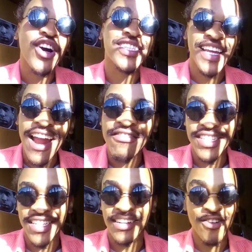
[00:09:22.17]
cost
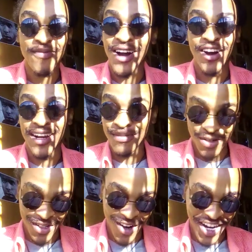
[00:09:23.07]
averaging. Oh my God, I'm
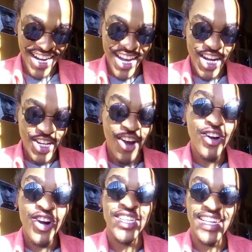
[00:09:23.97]
so sorry.
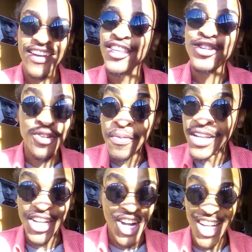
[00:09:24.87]
Dollar cost. There's so
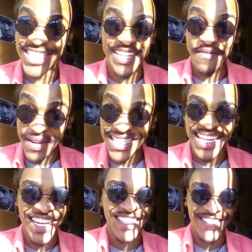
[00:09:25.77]
many costs in
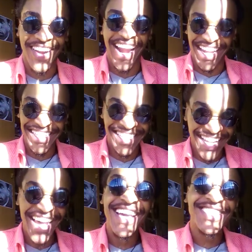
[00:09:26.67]
business, right?
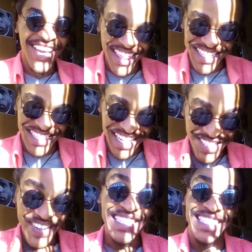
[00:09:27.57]
So this
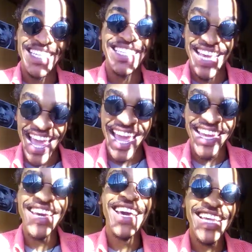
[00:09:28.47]
next phrase,
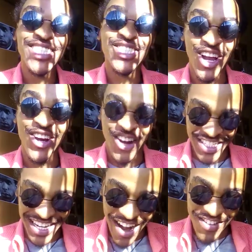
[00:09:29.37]
DCA, is dollar
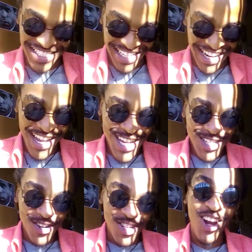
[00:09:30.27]
cost averaging.
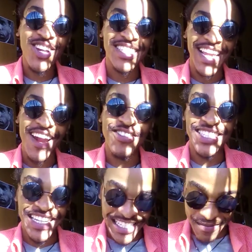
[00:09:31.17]
So dollar cost
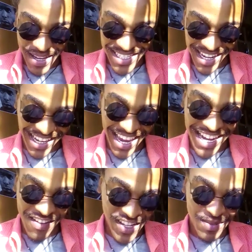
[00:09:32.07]
averaging is basically
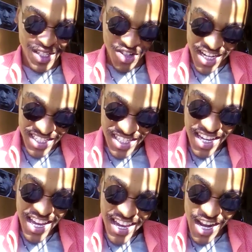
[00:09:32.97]
an investment strategy
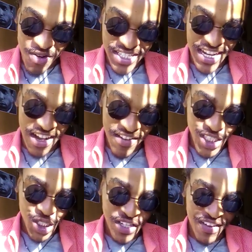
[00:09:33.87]
in which an
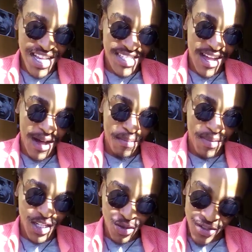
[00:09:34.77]
investor divides up
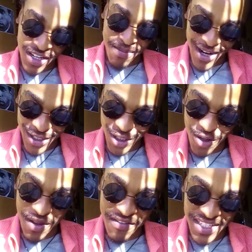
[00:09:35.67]
the total amount
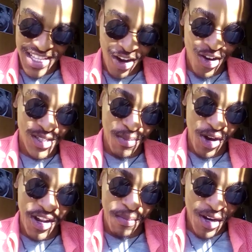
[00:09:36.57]
to be invested across
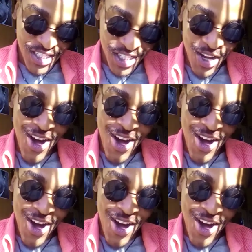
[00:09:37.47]
periodic purchase